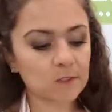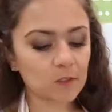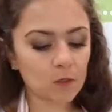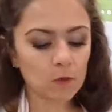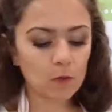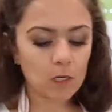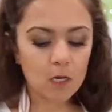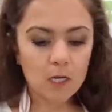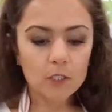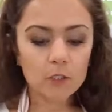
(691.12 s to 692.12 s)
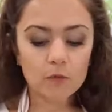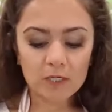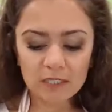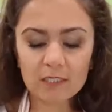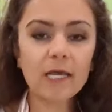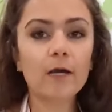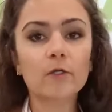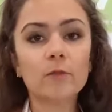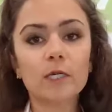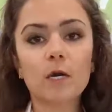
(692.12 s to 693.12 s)
So, you know, this is how
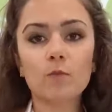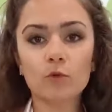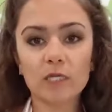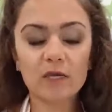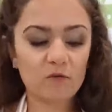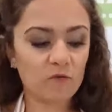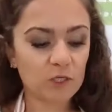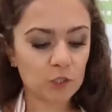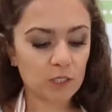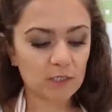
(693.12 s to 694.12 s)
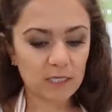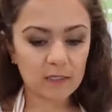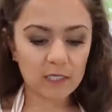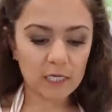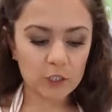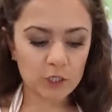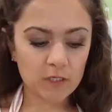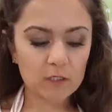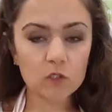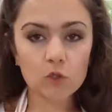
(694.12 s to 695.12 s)
you become really efficient in the kitchen,
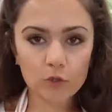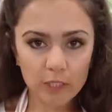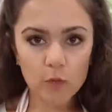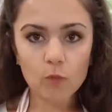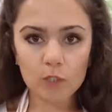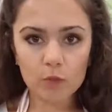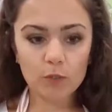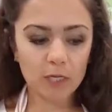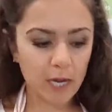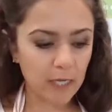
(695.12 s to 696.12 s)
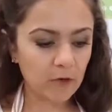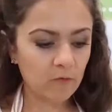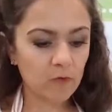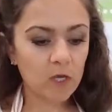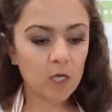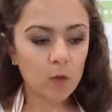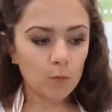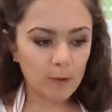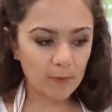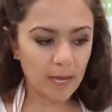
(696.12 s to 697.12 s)
is learning when you can kind of
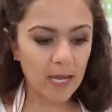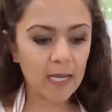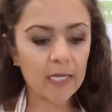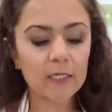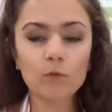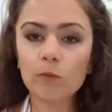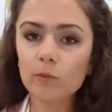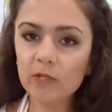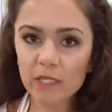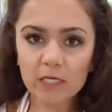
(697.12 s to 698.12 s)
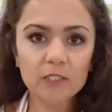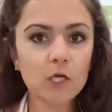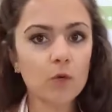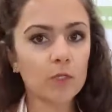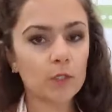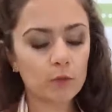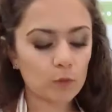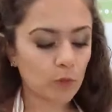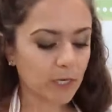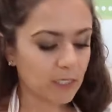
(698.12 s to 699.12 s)
prep ahead, and when one thing is going, you can
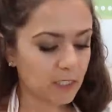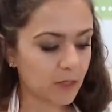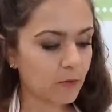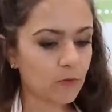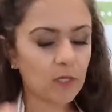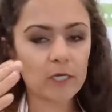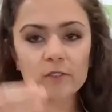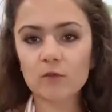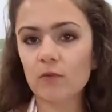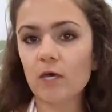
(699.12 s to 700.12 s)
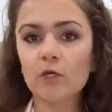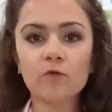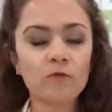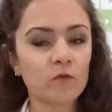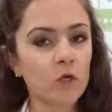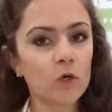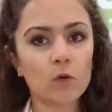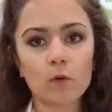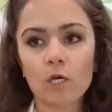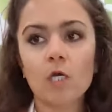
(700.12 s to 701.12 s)
work on another thing so that your
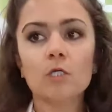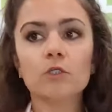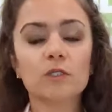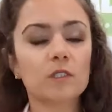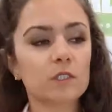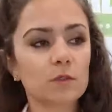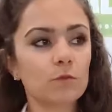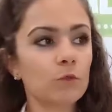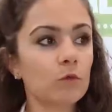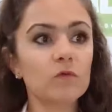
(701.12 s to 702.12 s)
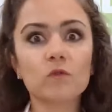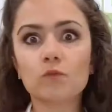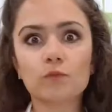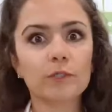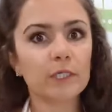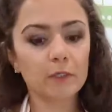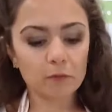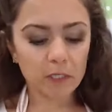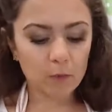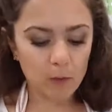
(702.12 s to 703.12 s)
flow just moves really,
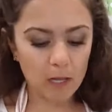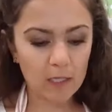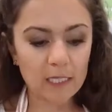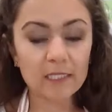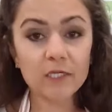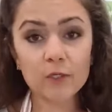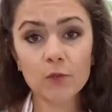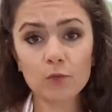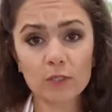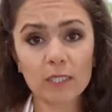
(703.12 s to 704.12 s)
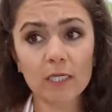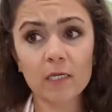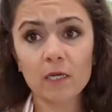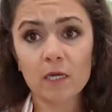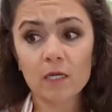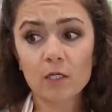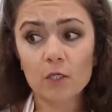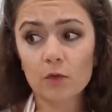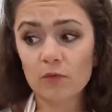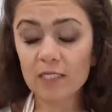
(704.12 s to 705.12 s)
really well. And that's how you really, you
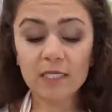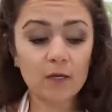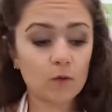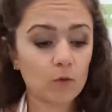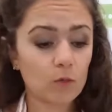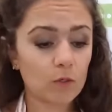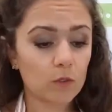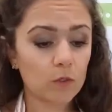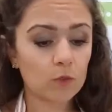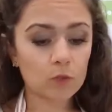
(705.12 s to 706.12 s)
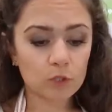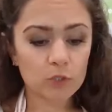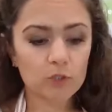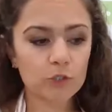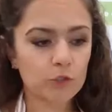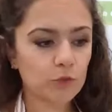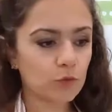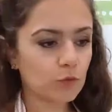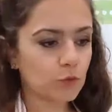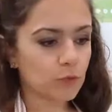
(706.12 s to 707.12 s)
know, that's how you learn
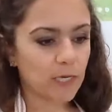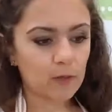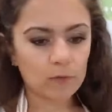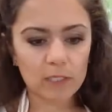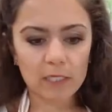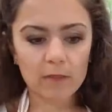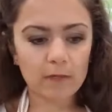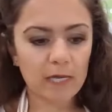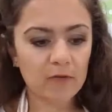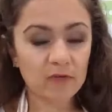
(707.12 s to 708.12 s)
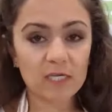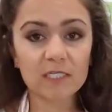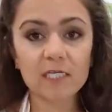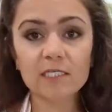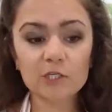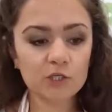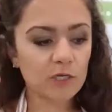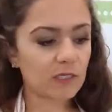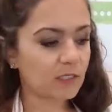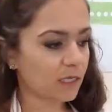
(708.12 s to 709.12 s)
to create really kind of easy
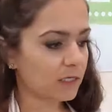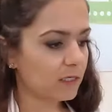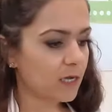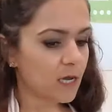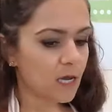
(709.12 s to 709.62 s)
dishes, and